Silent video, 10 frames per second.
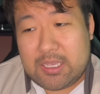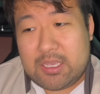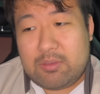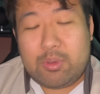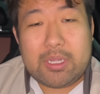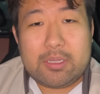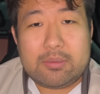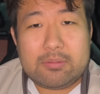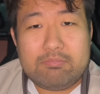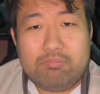well,
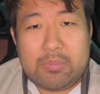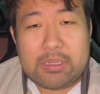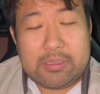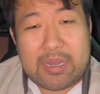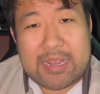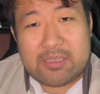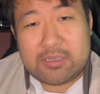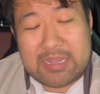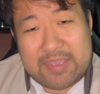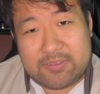they're either going
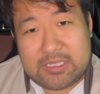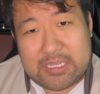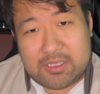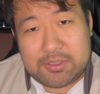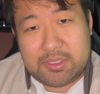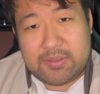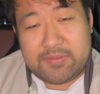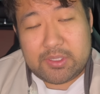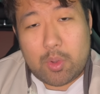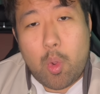to have to take
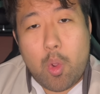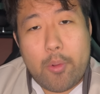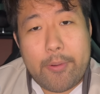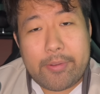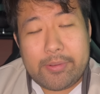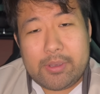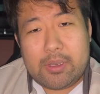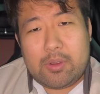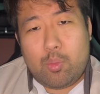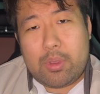delivery, or
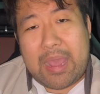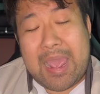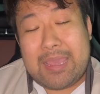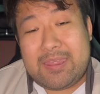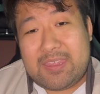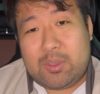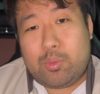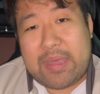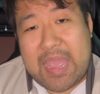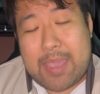what I think will
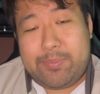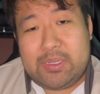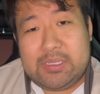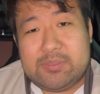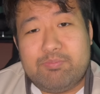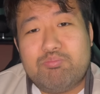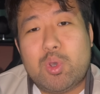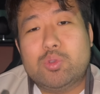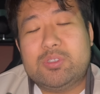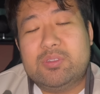happen is
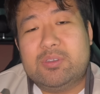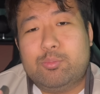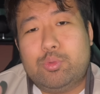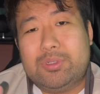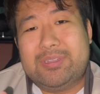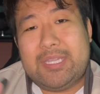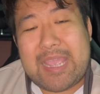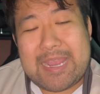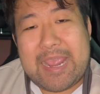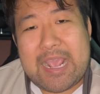most of them will
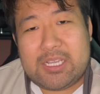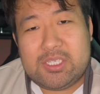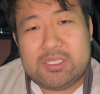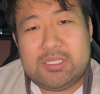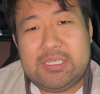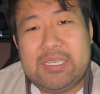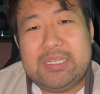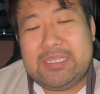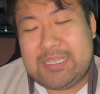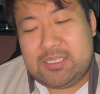not actually
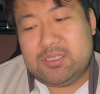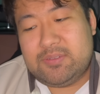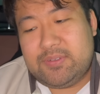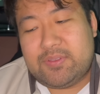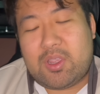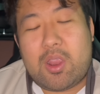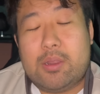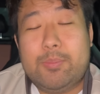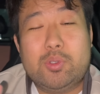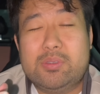take delivery of the car.
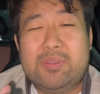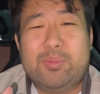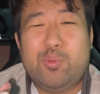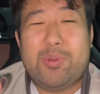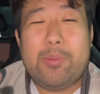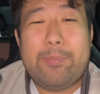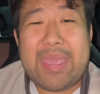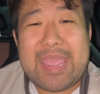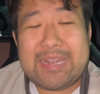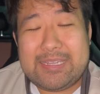Most of them will
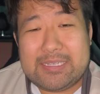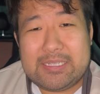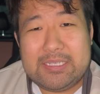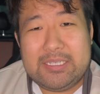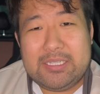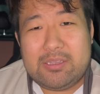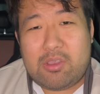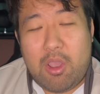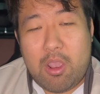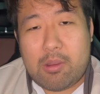abandon the
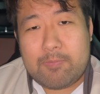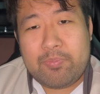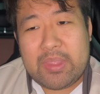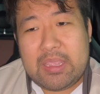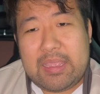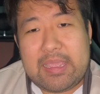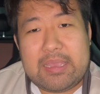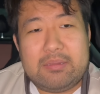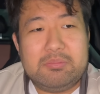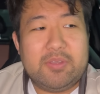car,
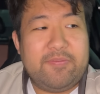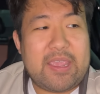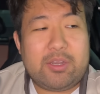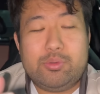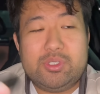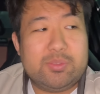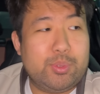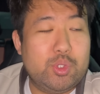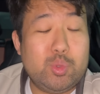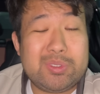and the factory will just
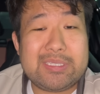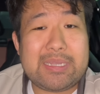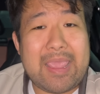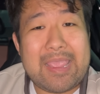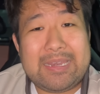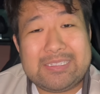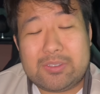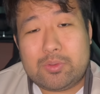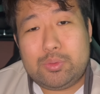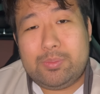produce it, and it's
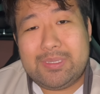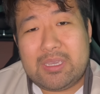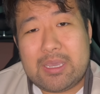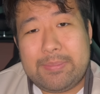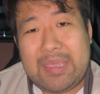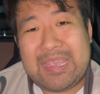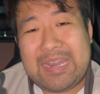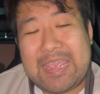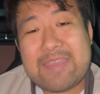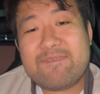going to become an
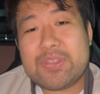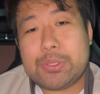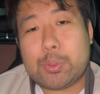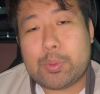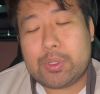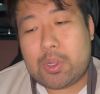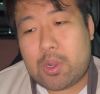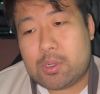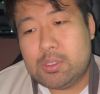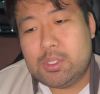inventory
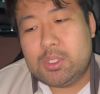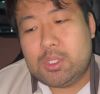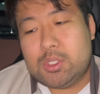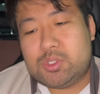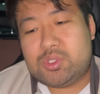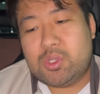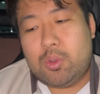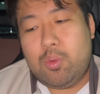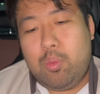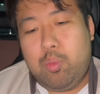car. So
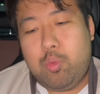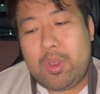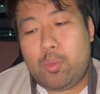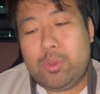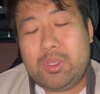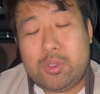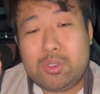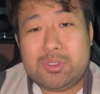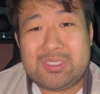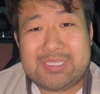what we
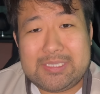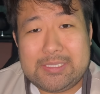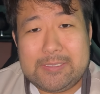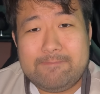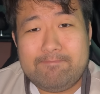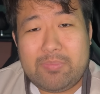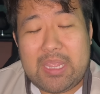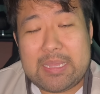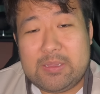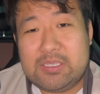could see,
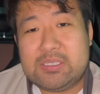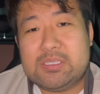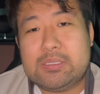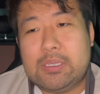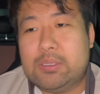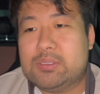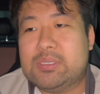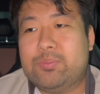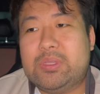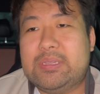and this is uh,
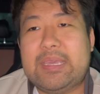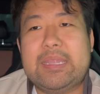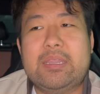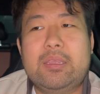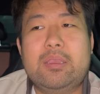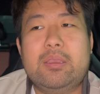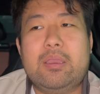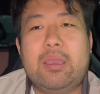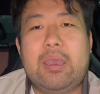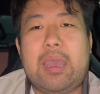something that
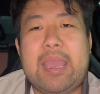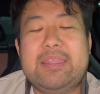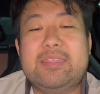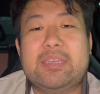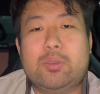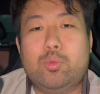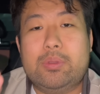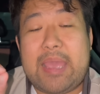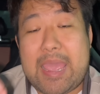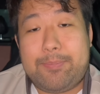uh, I think will
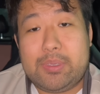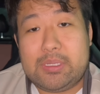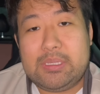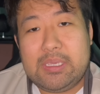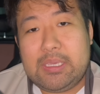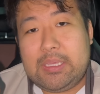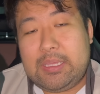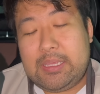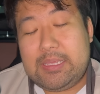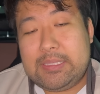happen,
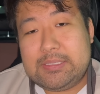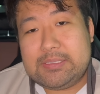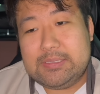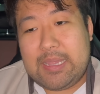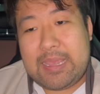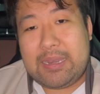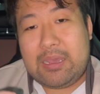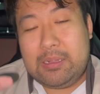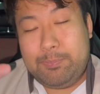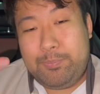is that
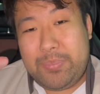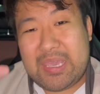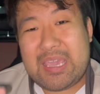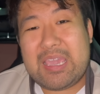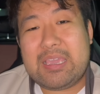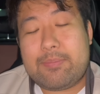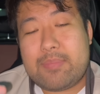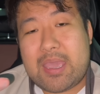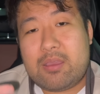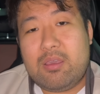a big
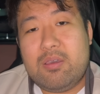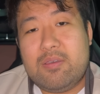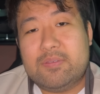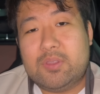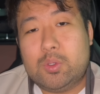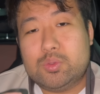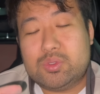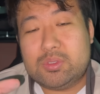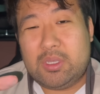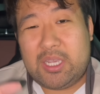amount of those
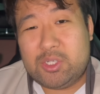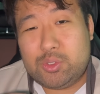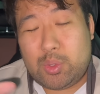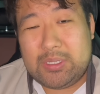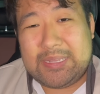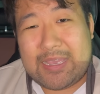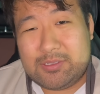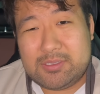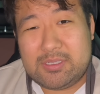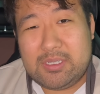one hundred twenty
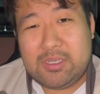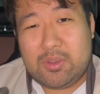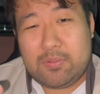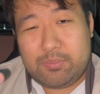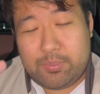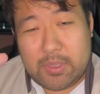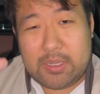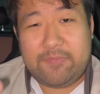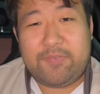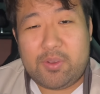thousand uh,
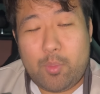firm